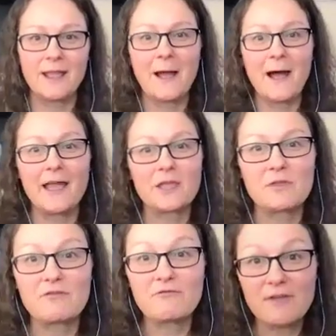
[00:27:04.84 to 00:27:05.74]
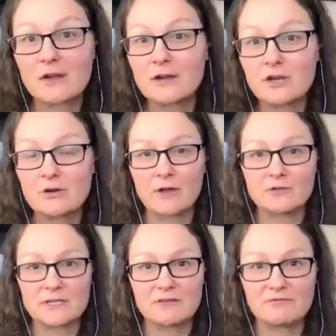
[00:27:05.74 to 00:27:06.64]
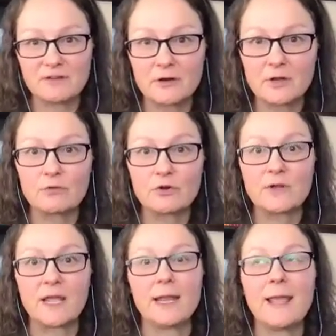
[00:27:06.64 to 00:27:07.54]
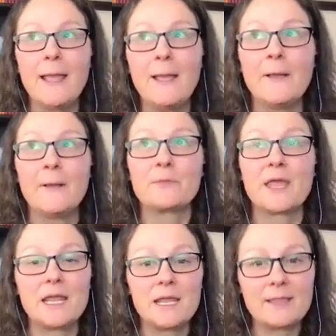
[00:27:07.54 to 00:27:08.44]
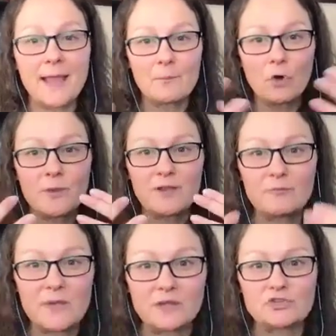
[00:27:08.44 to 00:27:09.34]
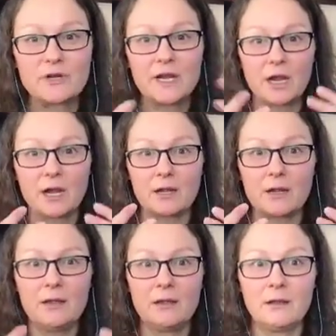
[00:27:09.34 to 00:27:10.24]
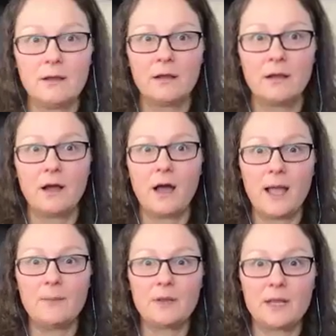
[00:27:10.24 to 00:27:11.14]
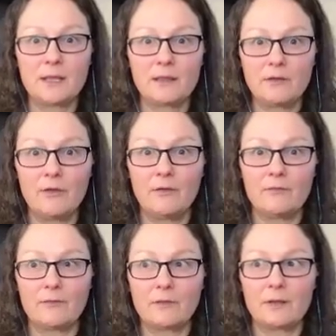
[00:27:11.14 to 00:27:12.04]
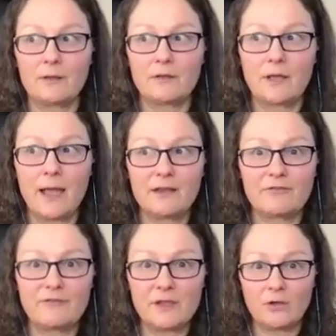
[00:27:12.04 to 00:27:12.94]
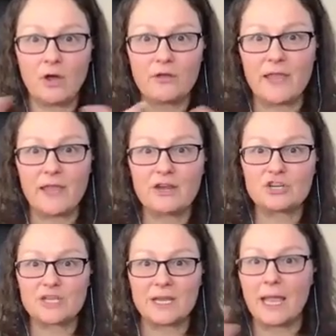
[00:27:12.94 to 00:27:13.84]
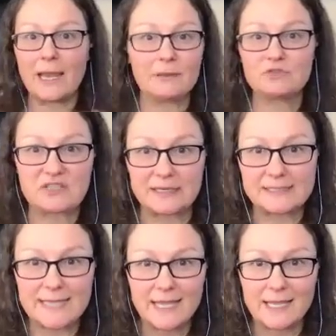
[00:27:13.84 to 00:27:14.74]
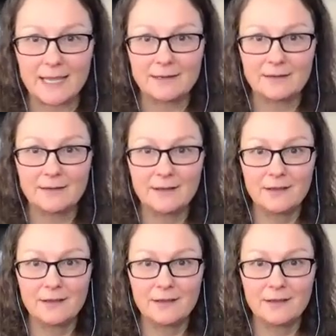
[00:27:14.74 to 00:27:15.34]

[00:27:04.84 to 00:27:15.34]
and I can be very grounded, very rooted. And in that moment of being triggered, I'm going to kind of feel all the energy and I'm just going to take it.